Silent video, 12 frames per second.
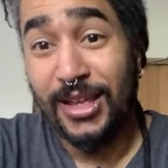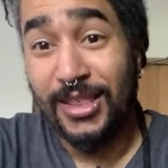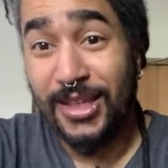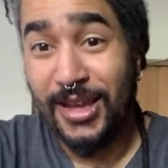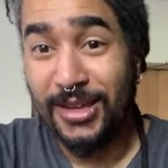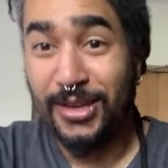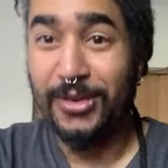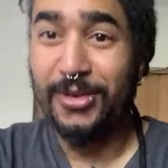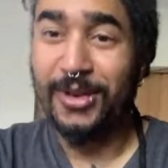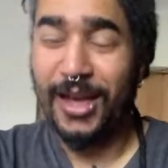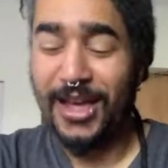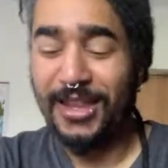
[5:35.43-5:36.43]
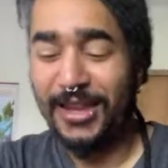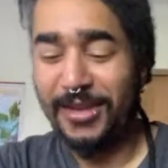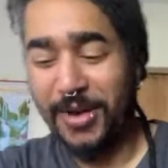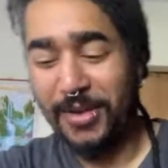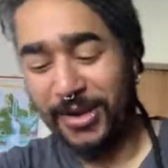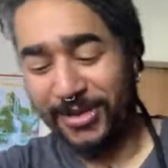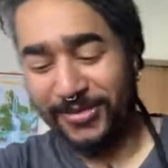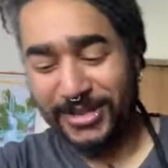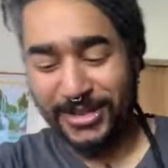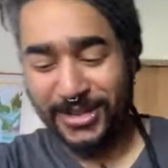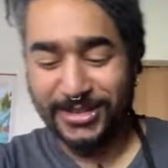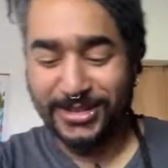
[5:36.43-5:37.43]
Thank you. I like my breakfast
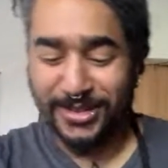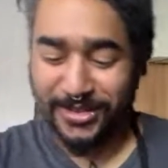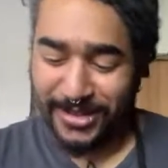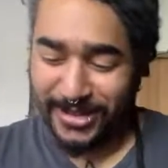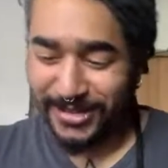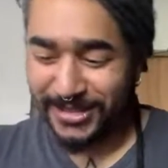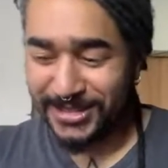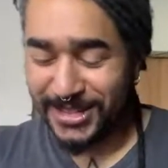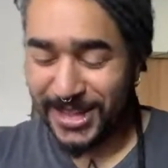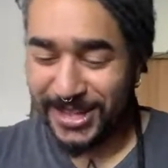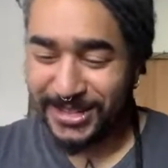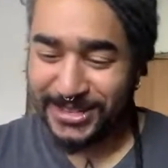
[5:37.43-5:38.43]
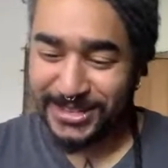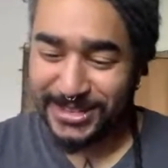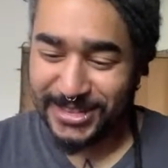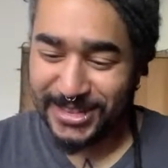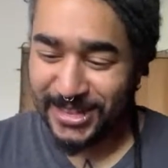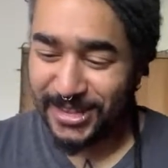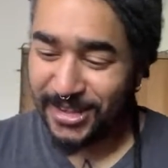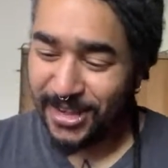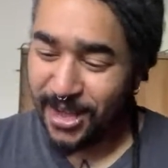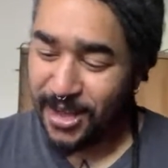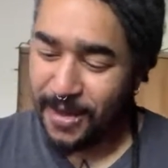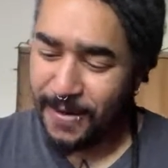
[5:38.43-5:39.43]
also. It looks nice, Tina.
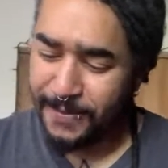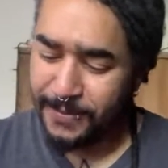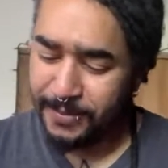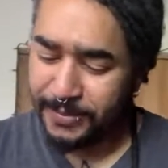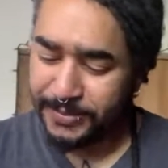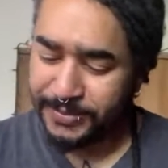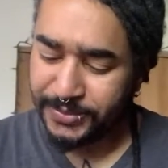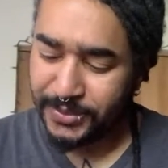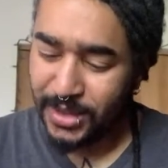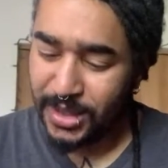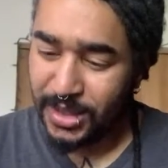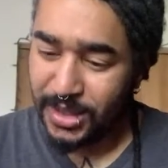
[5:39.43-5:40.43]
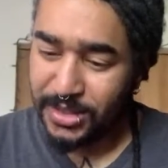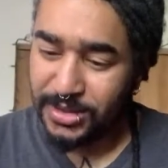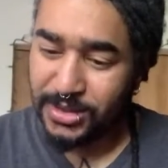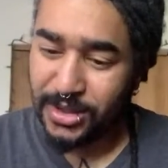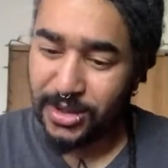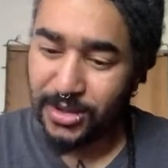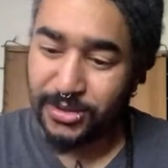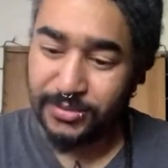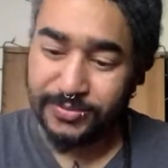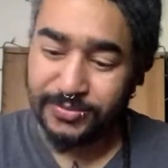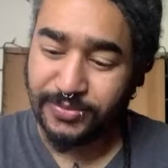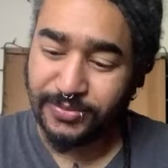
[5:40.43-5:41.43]
So
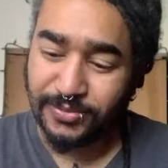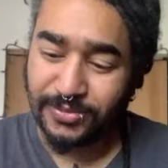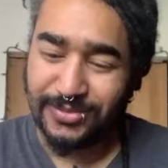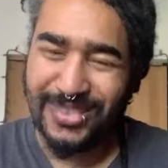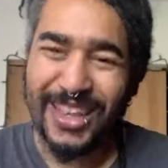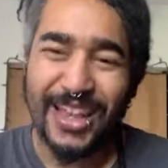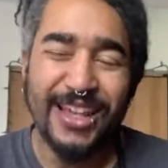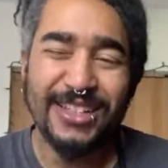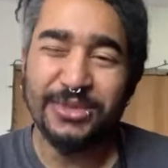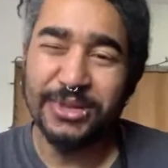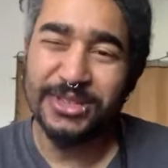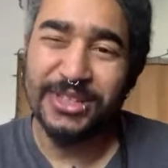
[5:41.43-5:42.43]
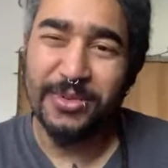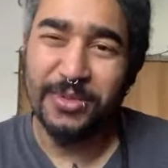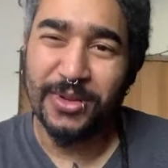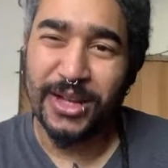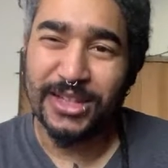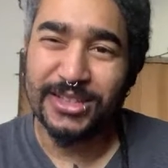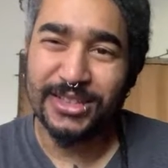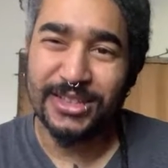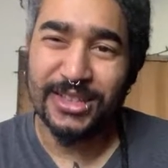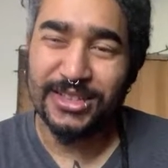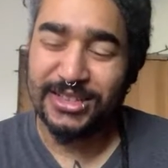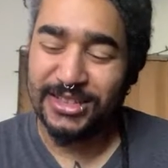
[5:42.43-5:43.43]
it's real simple actually.
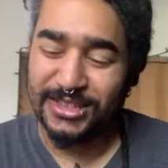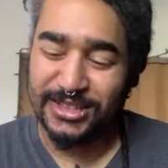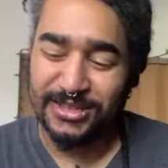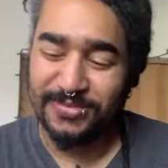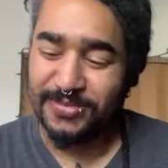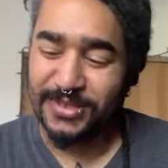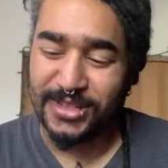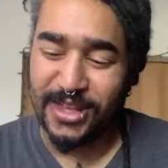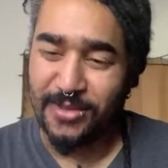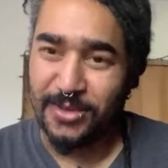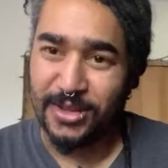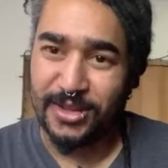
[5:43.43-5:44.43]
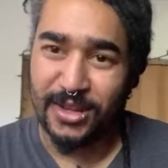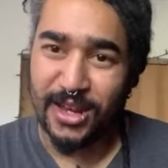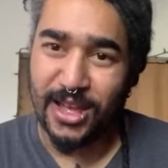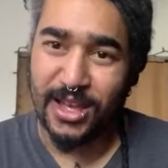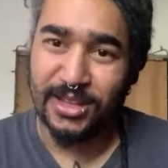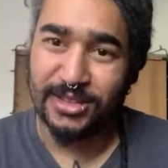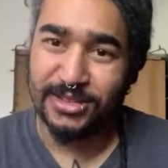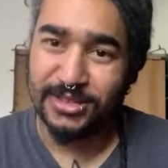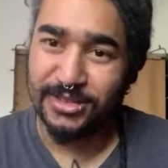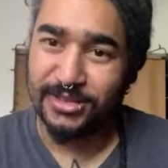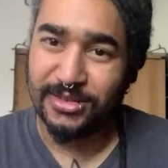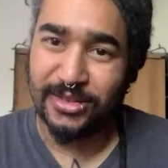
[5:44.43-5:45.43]
It's just salmon and eggs
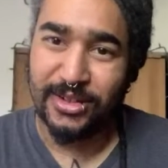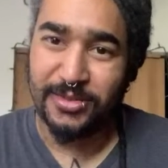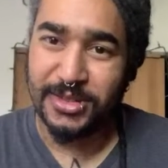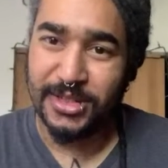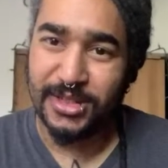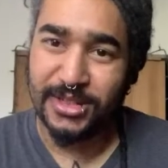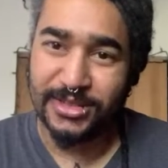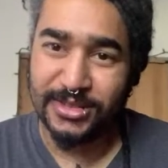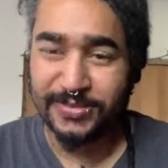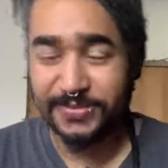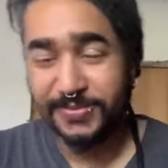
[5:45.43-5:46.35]
and cream cheese.